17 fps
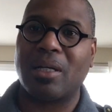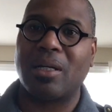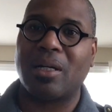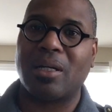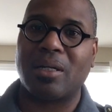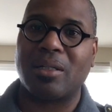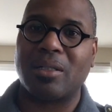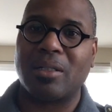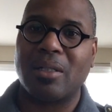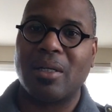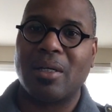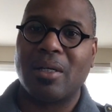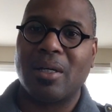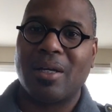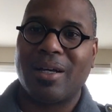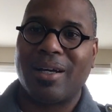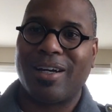
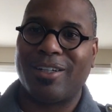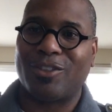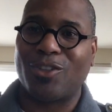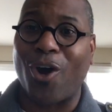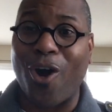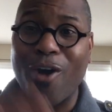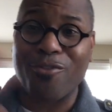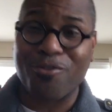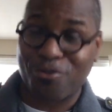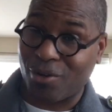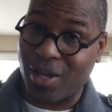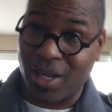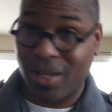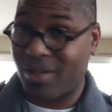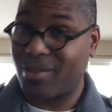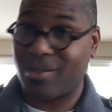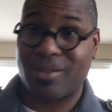to all
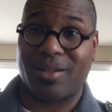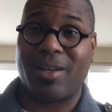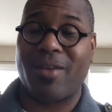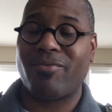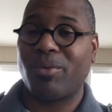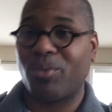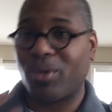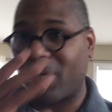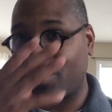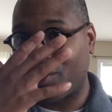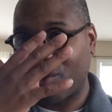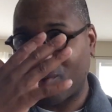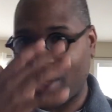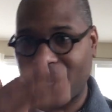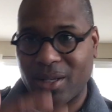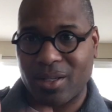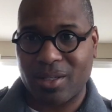friends and everyone
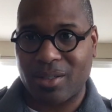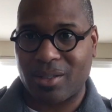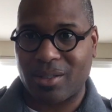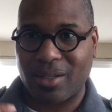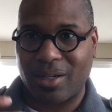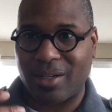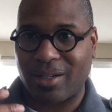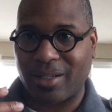who has